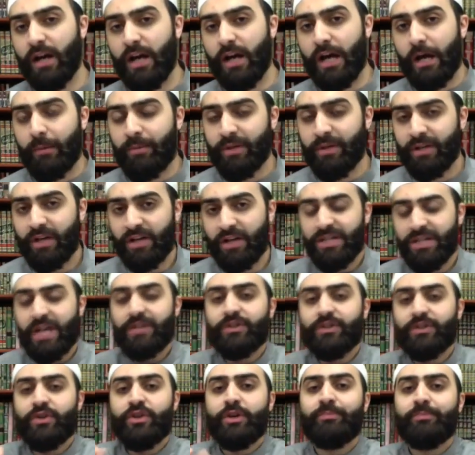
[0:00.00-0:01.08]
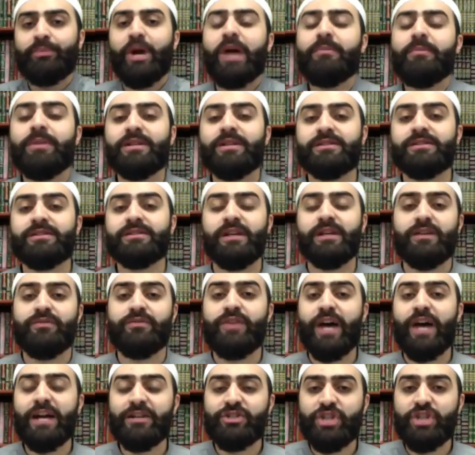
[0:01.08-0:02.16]
Because under the premise
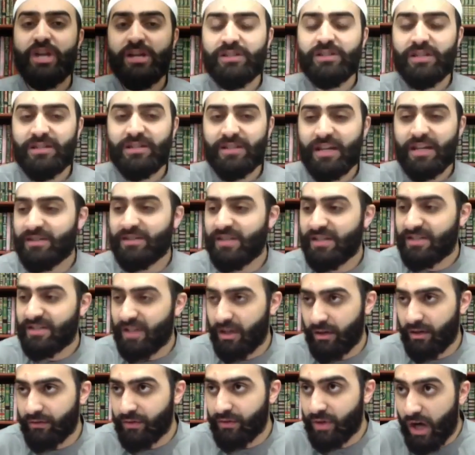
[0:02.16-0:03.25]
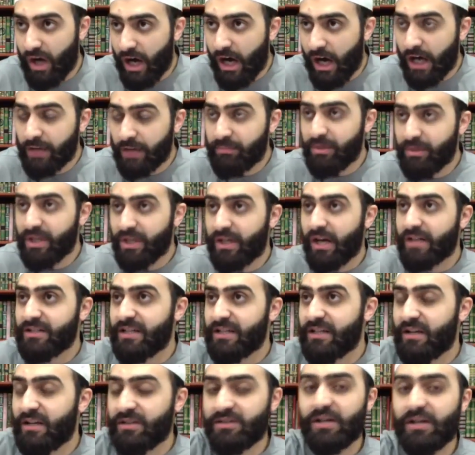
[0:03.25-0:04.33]
that Jesus is the Son of God because he
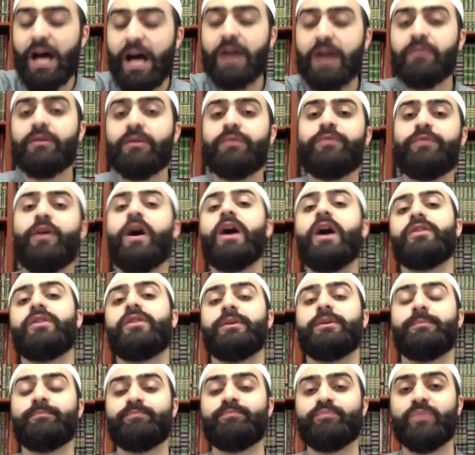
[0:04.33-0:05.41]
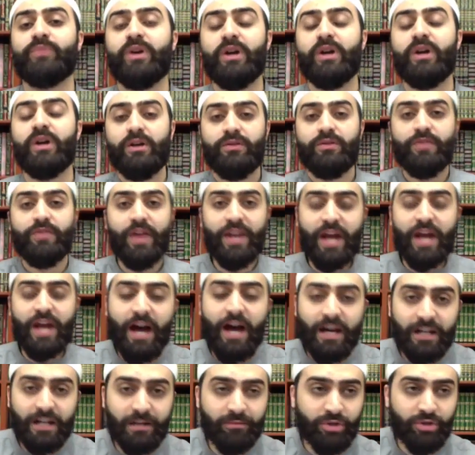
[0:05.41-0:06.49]
does not have a father, then
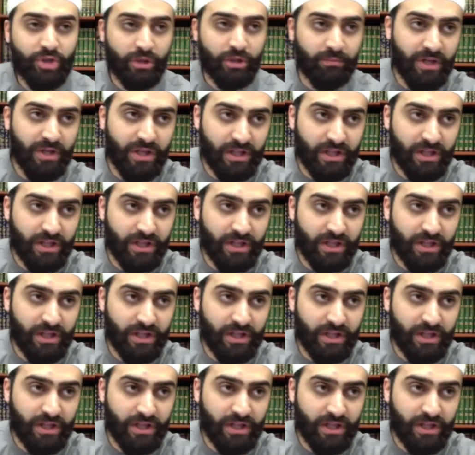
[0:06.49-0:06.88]
Adam should be the